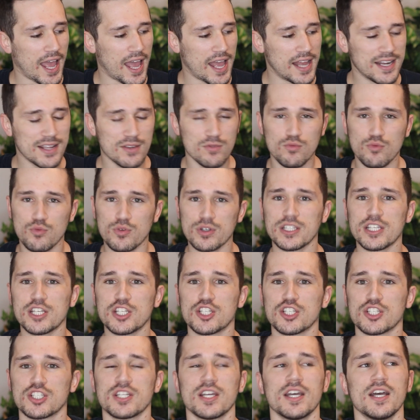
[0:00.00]
And it really
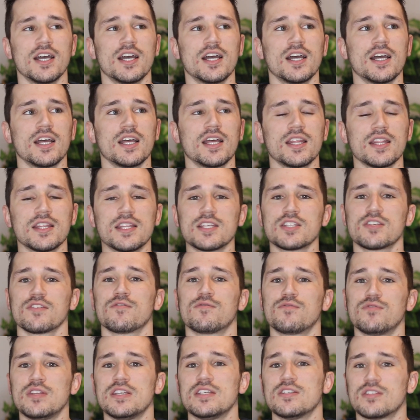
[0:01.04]
just,
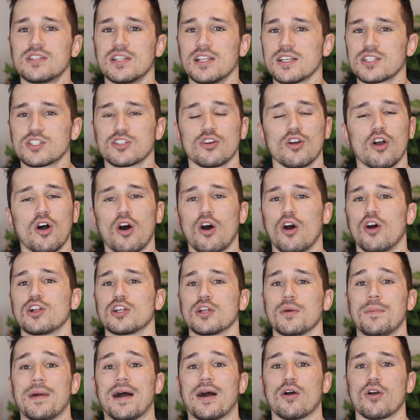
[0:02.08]
these lists are
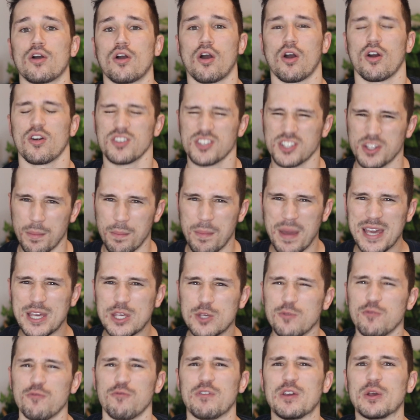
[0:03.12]
all about cards that
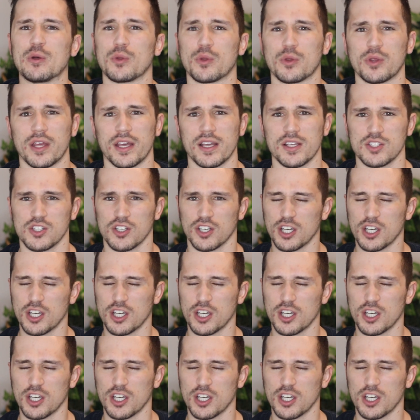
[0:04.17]
make you feel things.